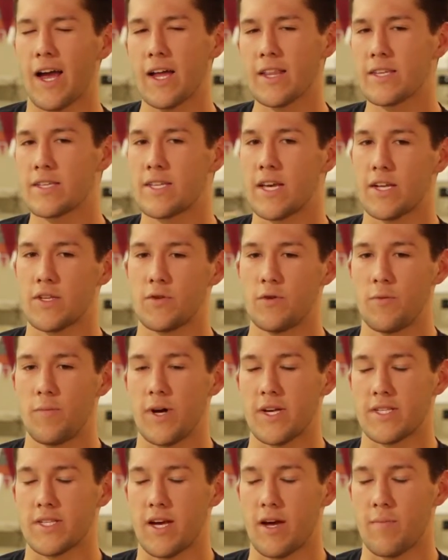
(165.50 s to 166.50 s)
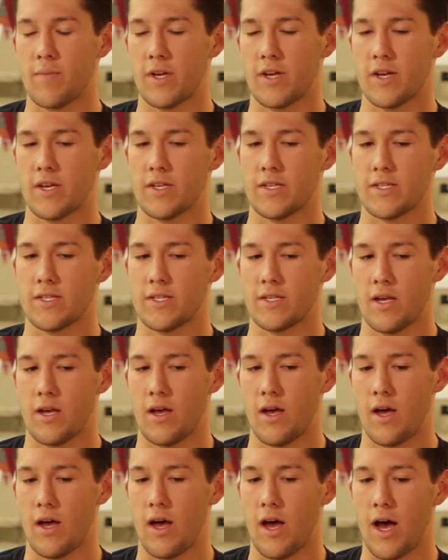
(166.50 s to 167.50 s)
got the tattoo on my side because
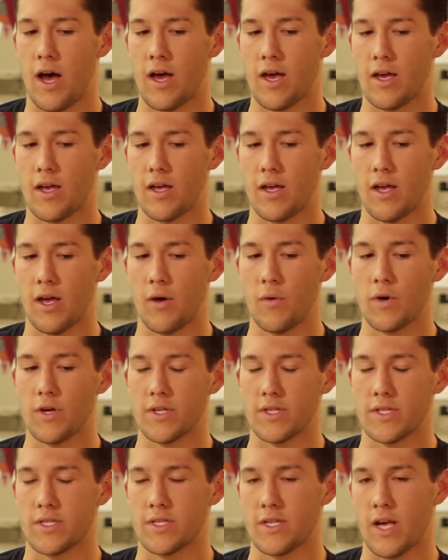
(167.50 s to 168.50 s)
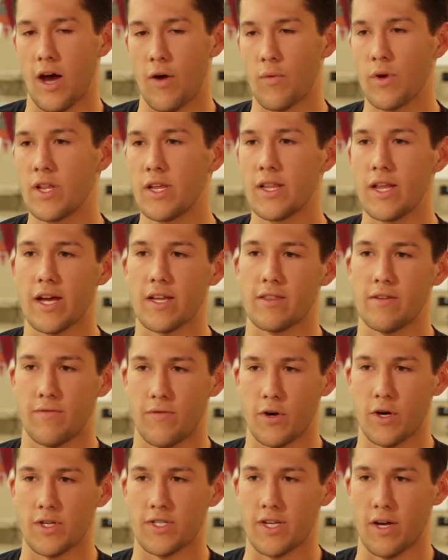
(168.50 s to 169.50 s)
I it was I really liked the
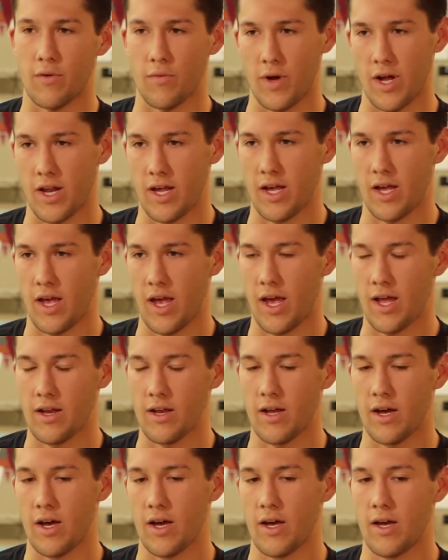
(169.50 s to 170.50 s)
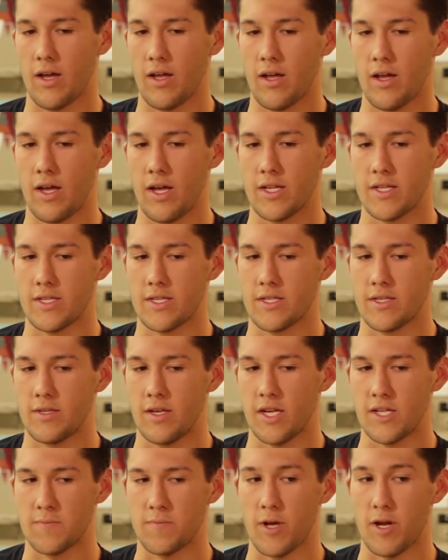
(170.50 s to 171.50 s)
verse. I read it, and uh, it's
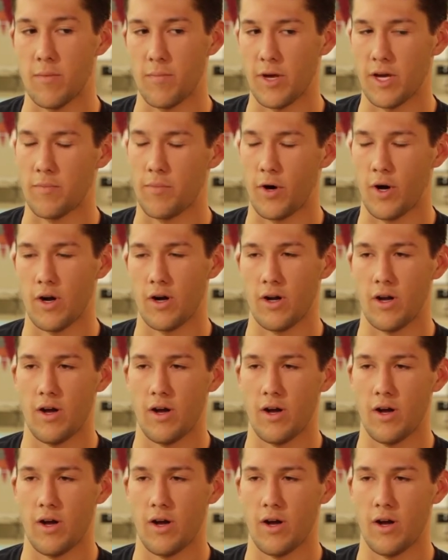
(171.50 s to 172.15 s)
it's been a big part